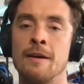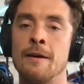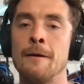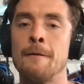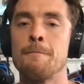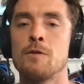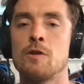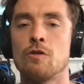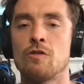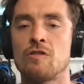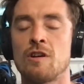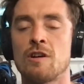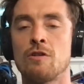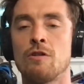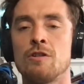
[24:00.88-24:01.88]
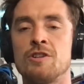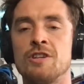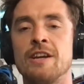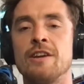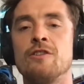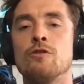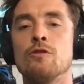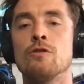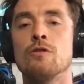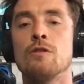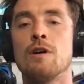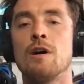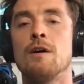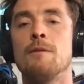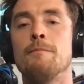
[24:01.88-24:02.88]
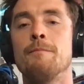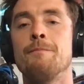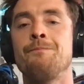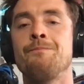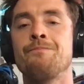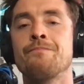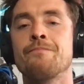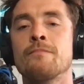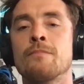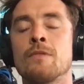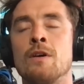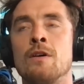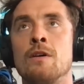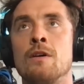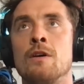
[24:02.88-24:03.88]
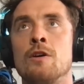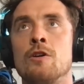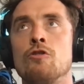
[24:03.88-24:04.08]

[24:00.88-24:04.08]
your psychology and your approach.